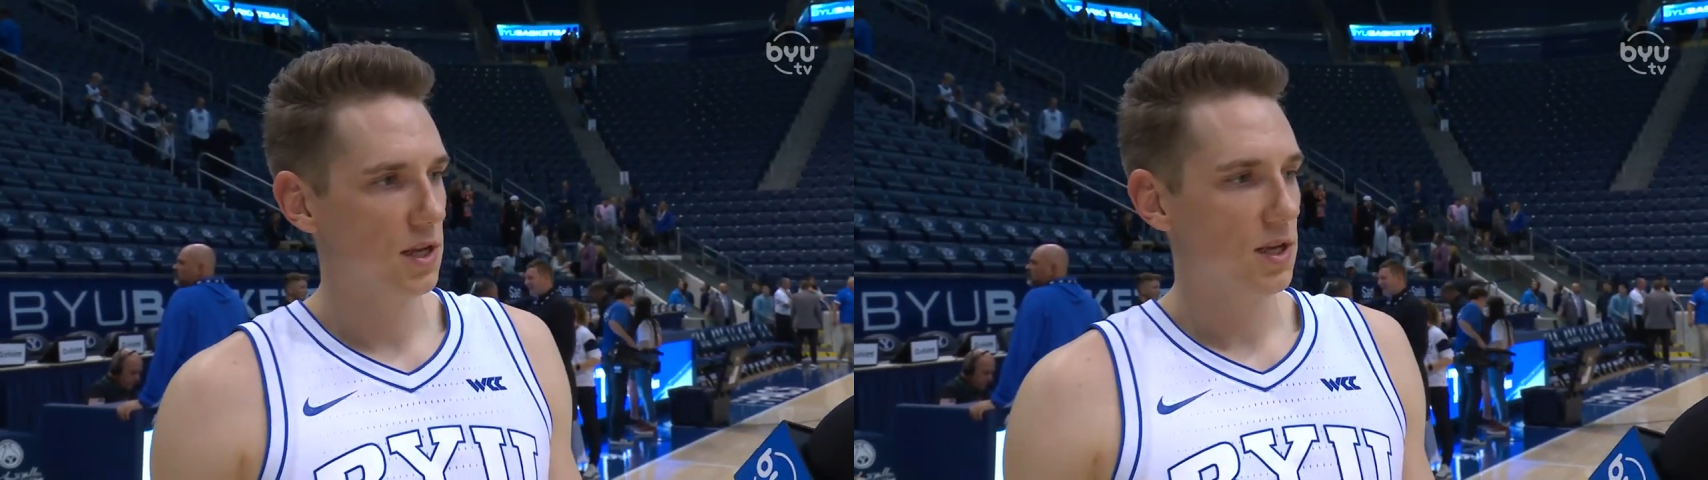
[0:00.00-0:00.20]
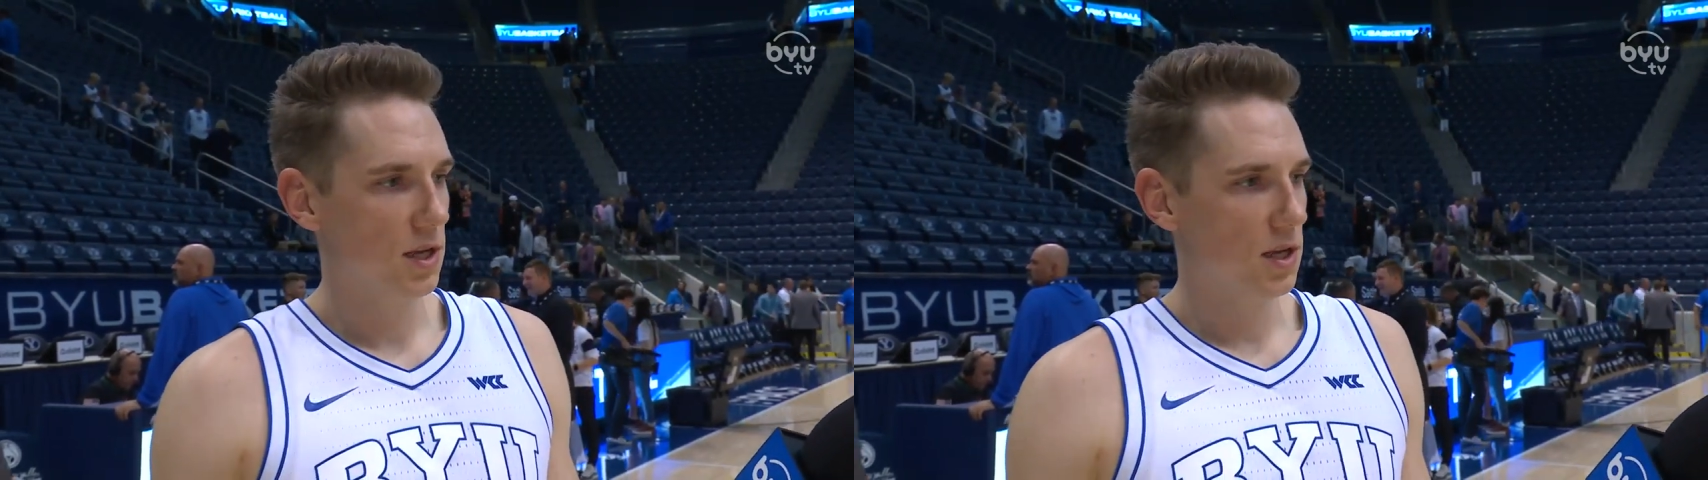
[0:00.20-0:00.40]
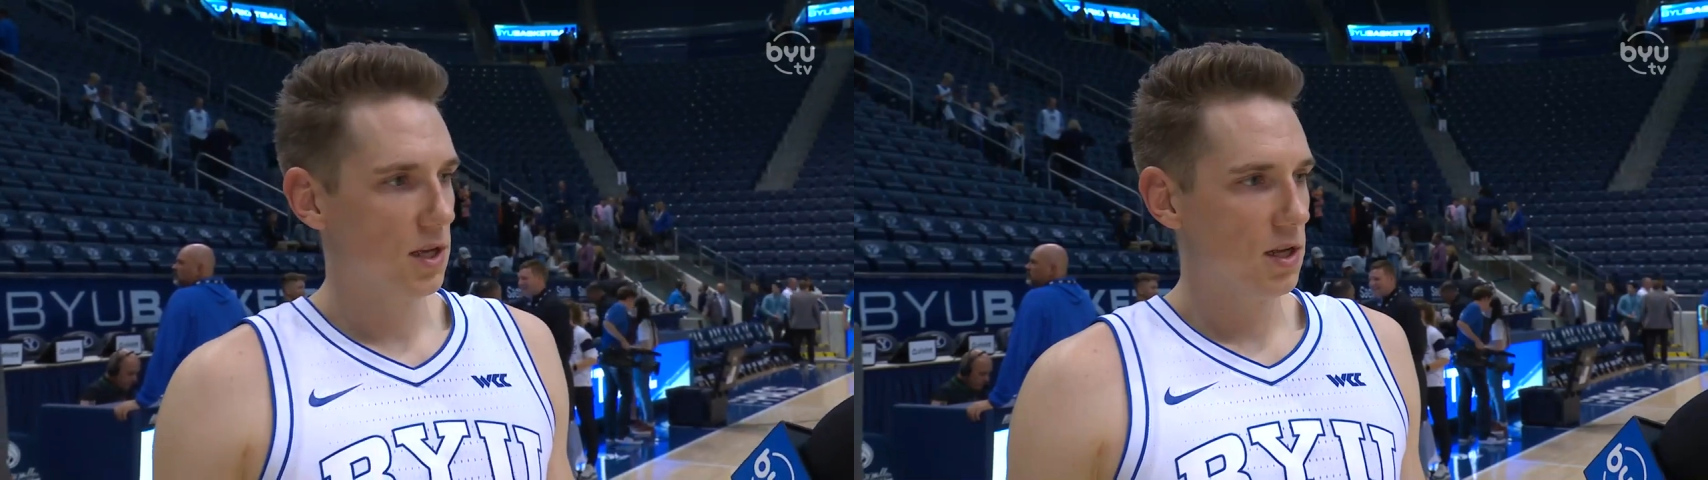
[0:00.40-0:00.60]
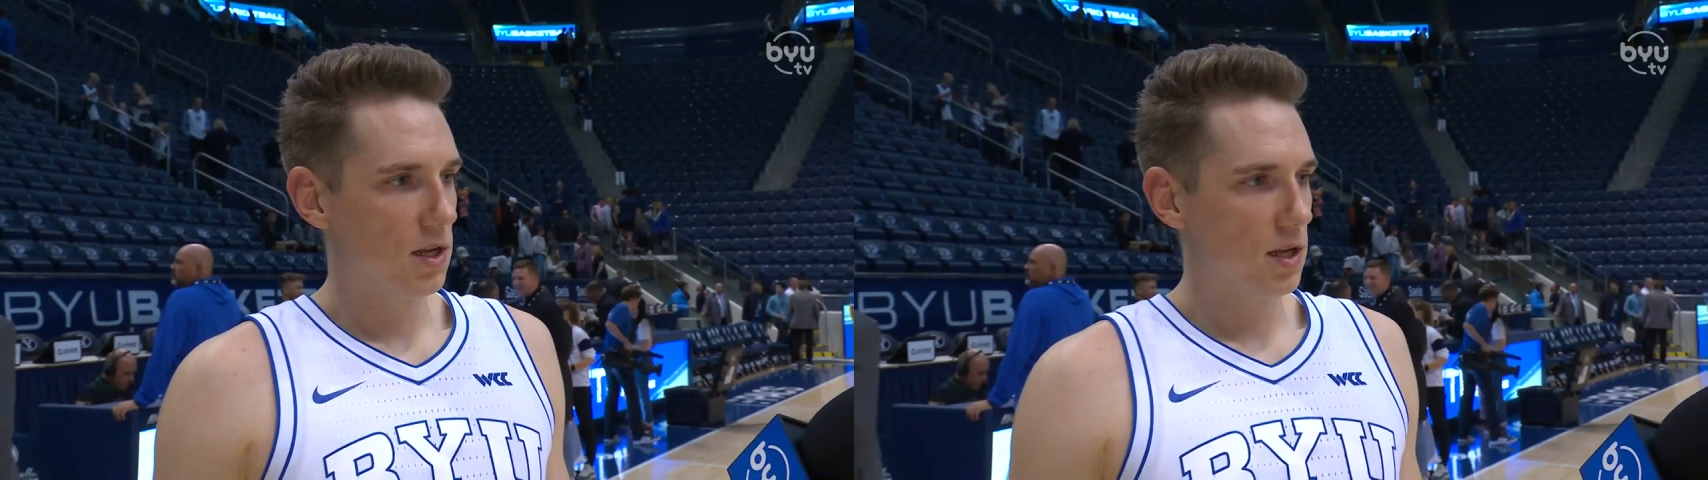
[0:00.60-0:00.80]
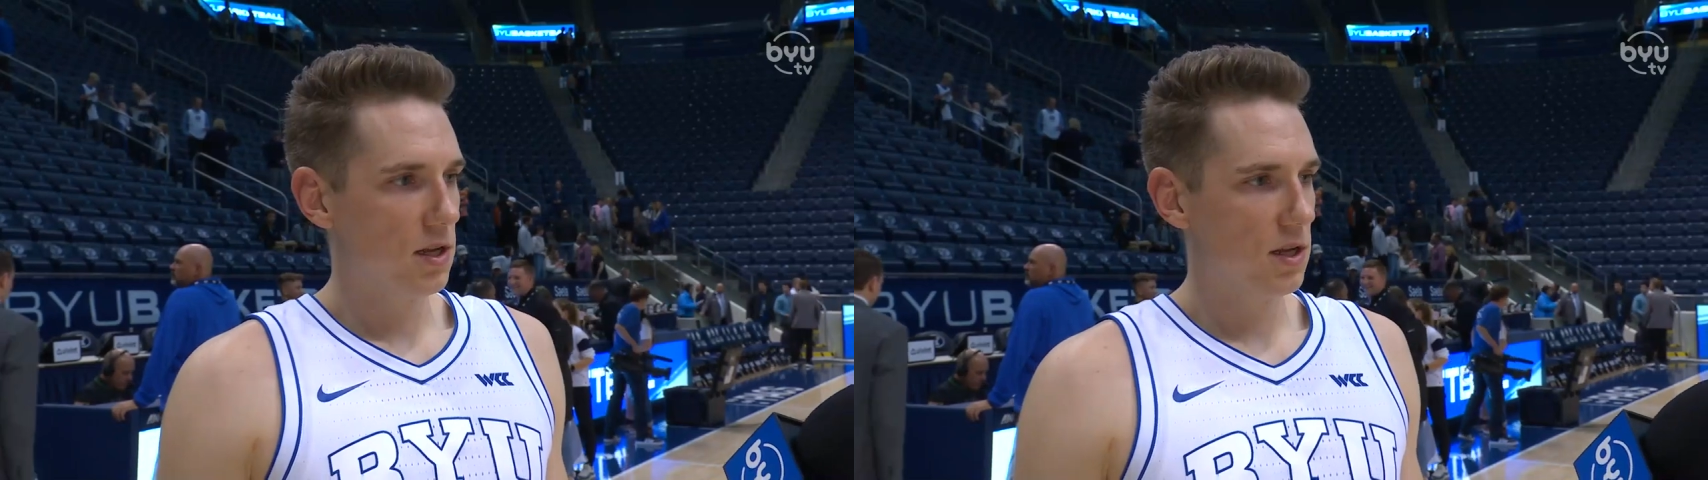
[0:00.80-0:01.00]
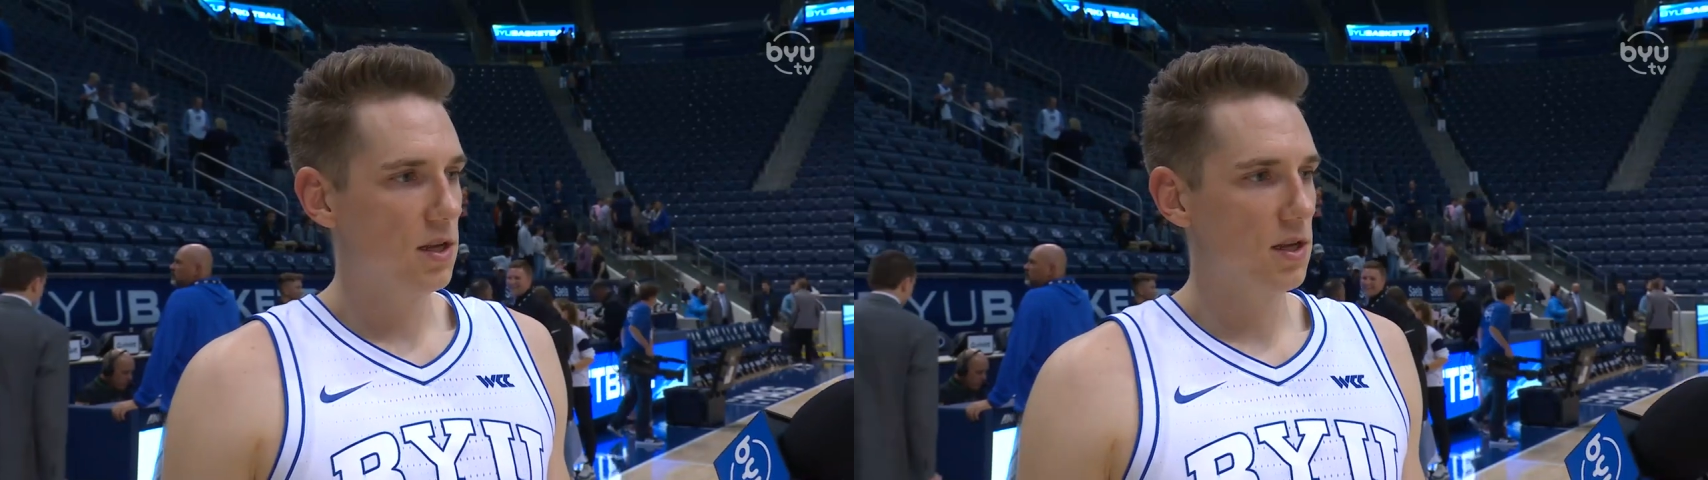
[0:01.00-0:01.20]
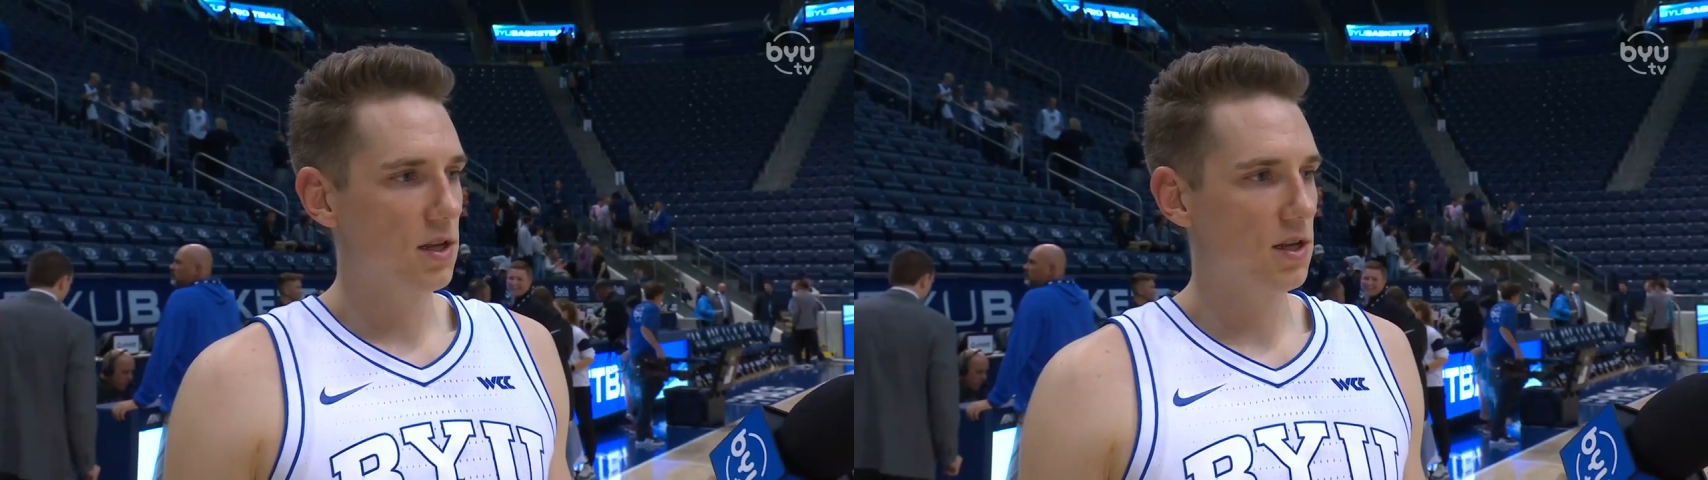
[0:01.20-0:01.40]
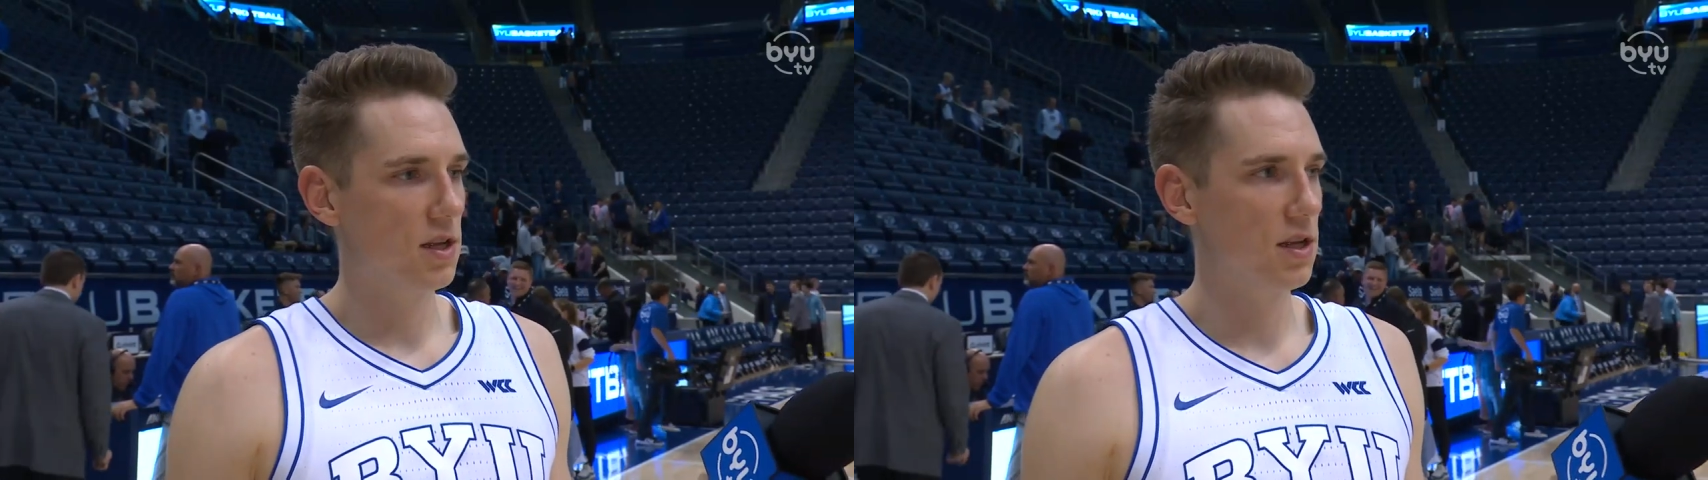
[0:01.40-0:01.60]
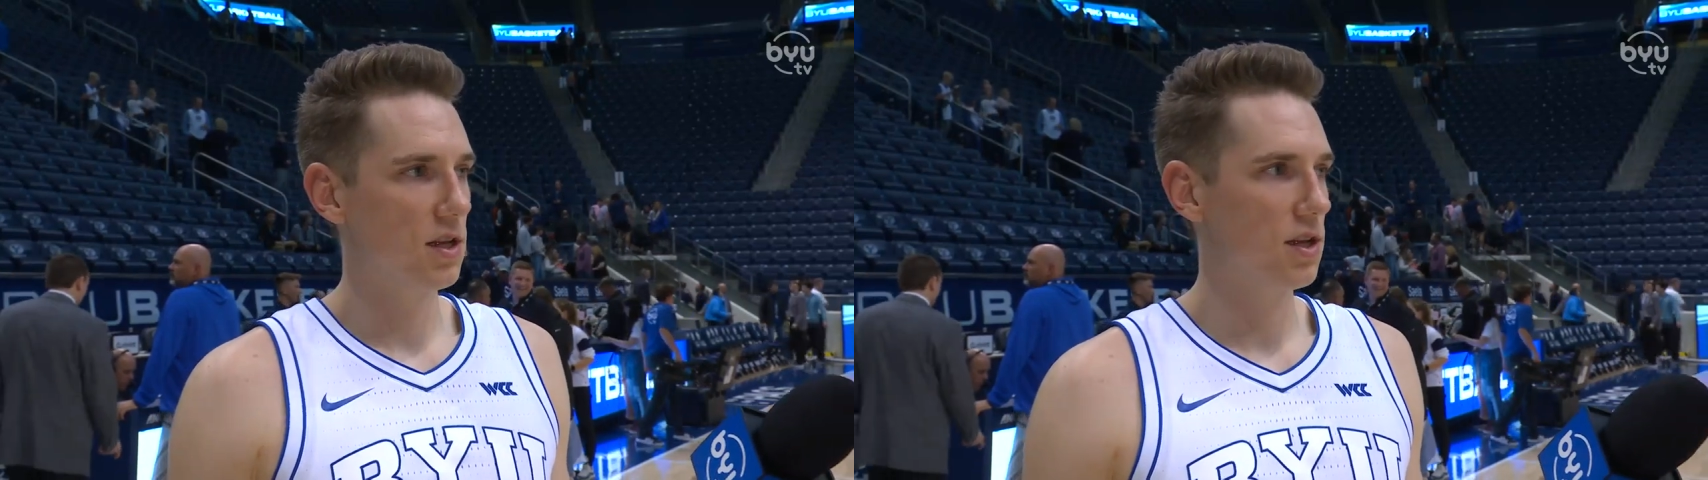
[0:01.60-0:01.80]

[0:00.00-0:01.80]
self-inflicted compared to Idaho